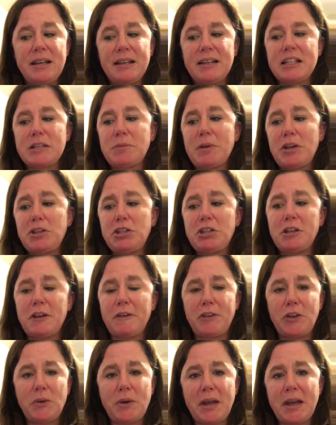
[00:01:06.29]
Especially
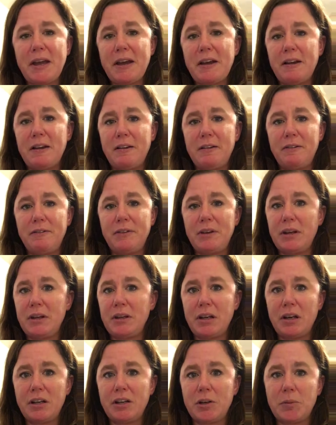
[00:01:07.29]
if you have a
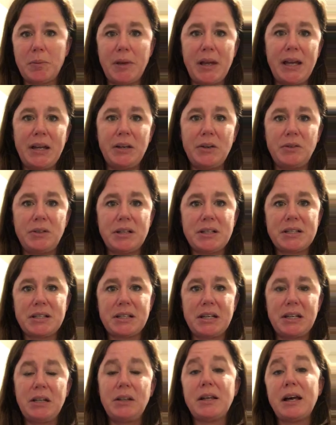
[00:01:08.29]
younger pet who
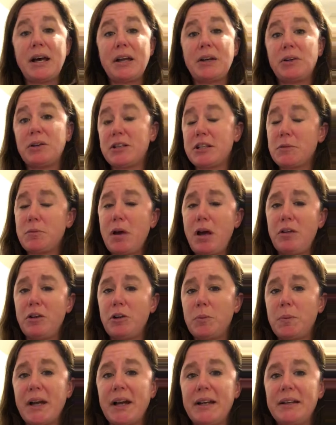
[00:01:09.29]
doesn't eat a lot, or a
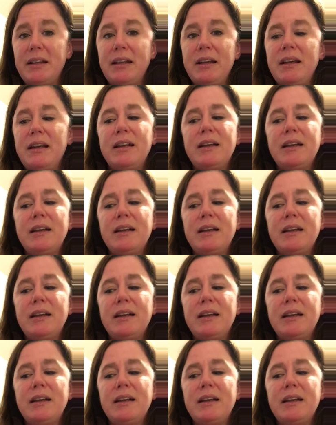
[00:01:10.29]
smaller pet,